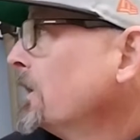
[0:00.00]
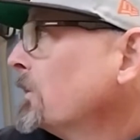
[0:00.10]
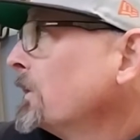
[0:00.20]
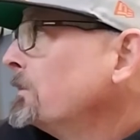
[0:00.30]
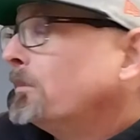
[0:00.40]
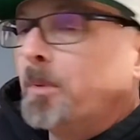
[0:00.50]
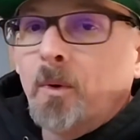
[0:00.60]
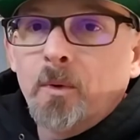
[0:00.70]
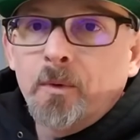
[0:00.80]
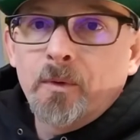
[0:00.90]
With
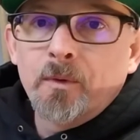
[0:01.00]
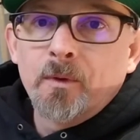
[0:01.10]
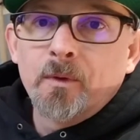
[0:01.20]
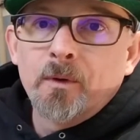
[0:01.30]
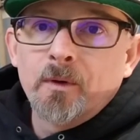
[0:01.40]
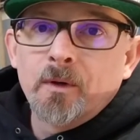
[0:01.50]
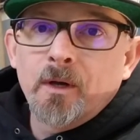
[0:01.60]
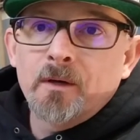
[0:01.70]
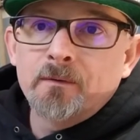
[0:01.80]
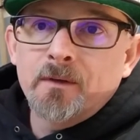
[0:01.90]
both of